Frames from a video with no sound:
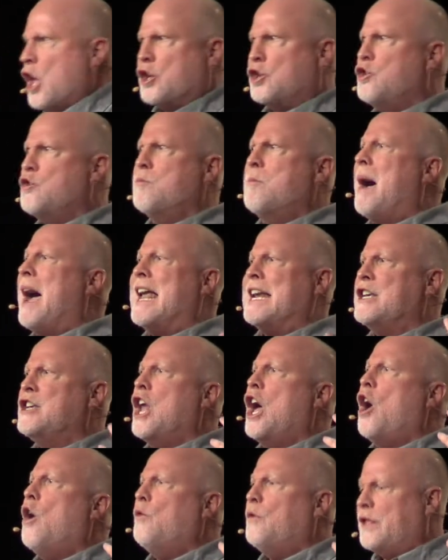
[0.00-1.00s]
You might
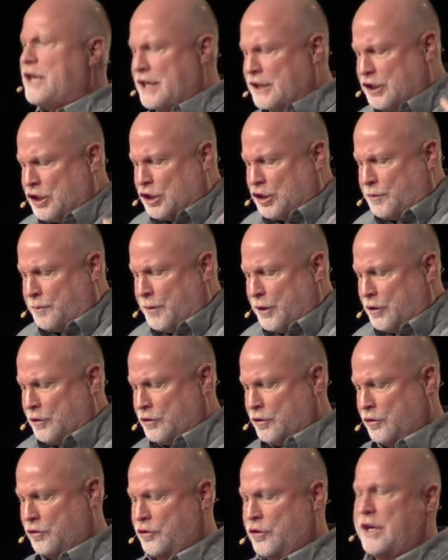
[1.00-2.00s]
know that it's a
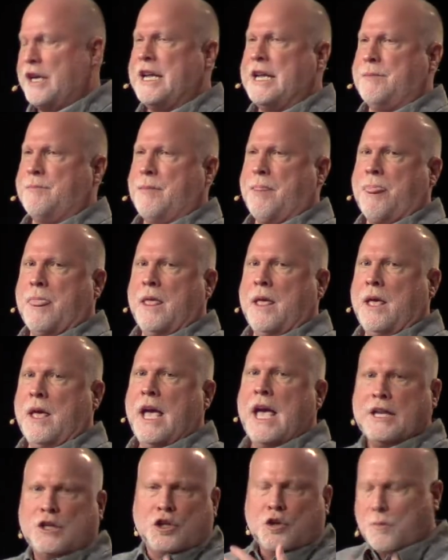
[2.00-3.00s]
spiritual dream.
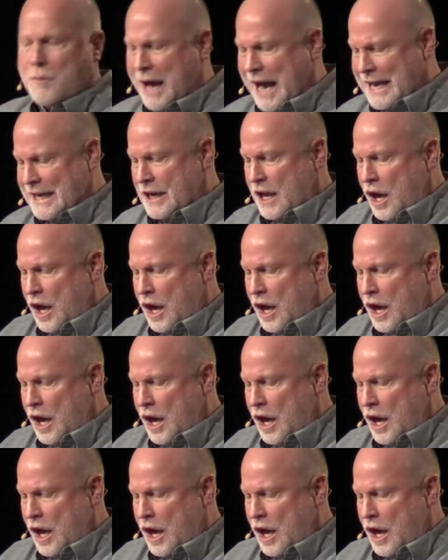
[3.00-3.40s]
And you might